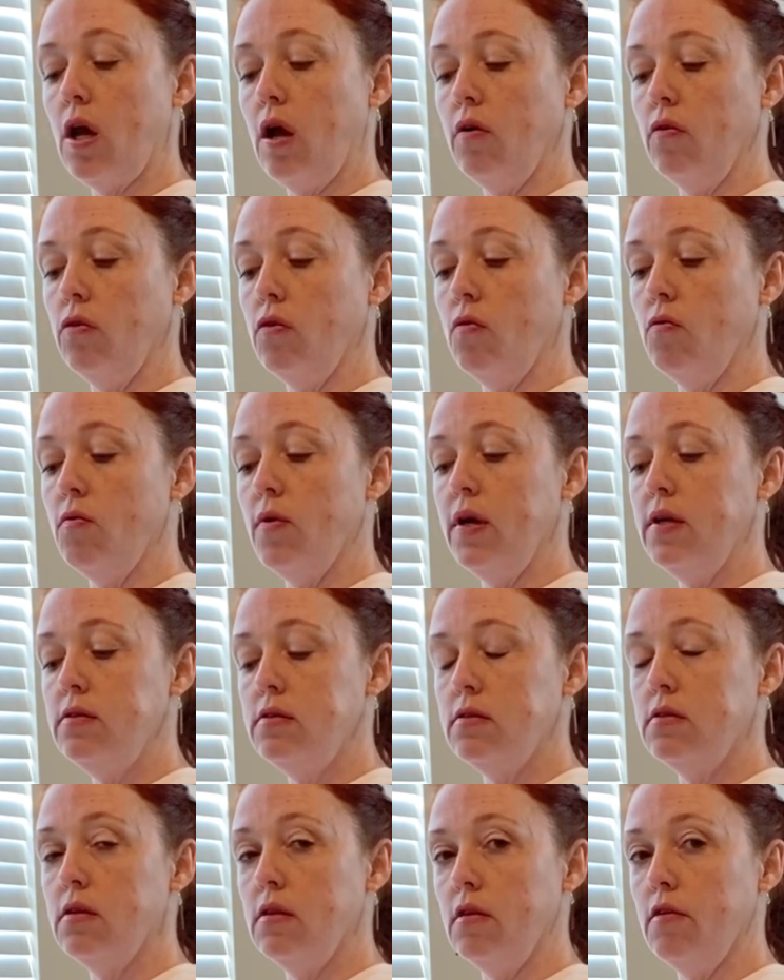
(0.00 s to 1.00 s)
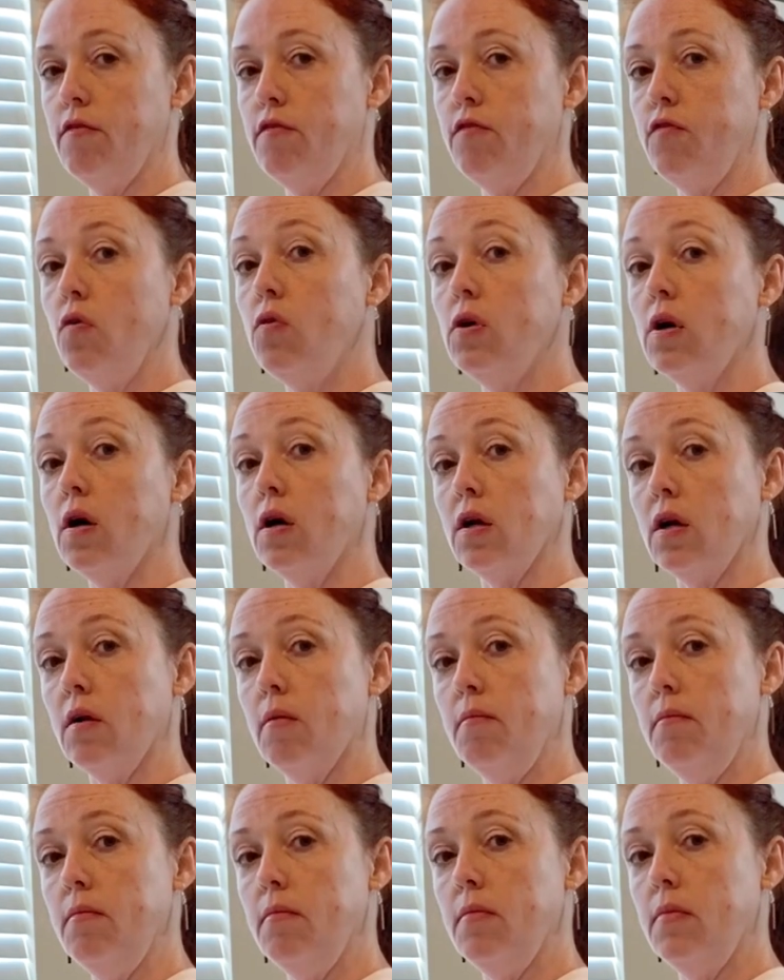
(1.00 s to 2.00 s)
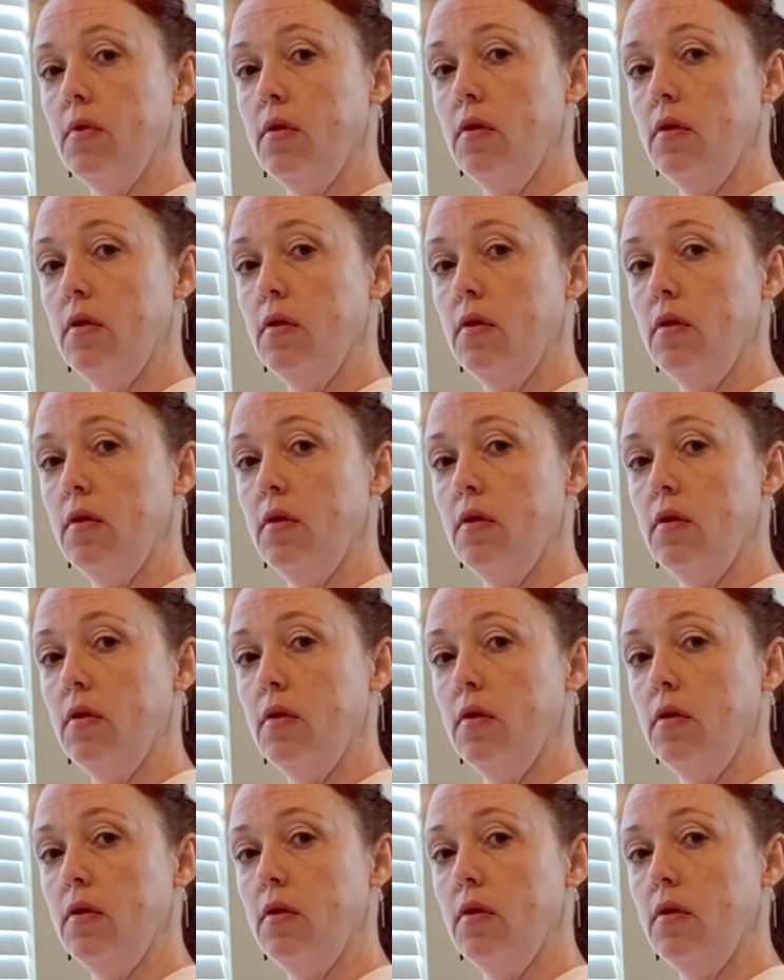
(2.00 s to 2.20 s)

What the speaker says: out the wrists and the forearm.